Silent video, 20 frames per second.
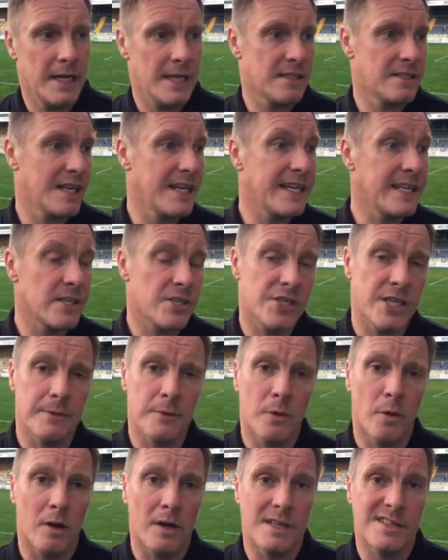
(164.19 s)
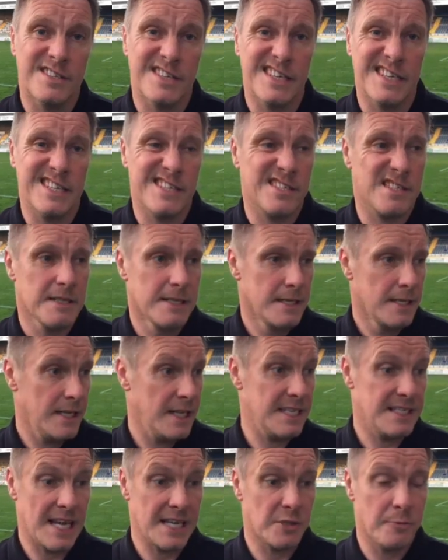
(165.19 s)
His leadership qualities,
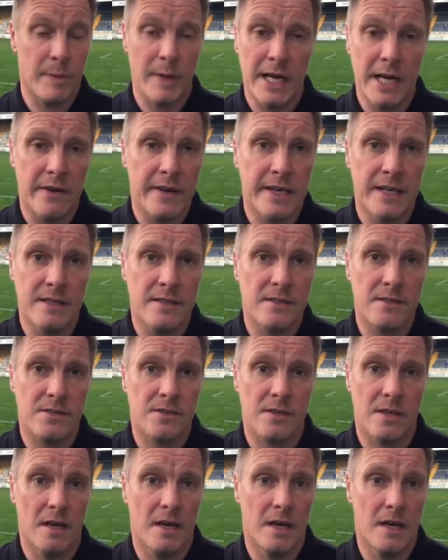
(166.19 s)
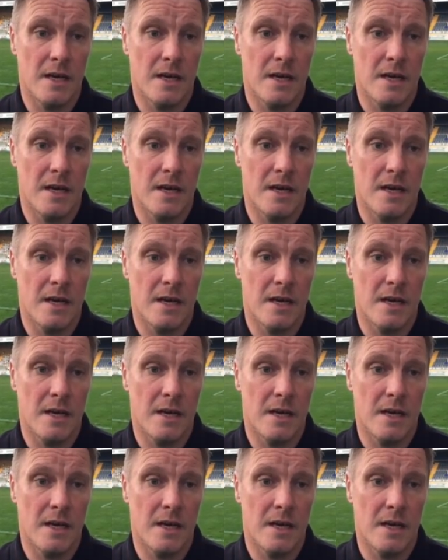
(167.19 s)
his experience,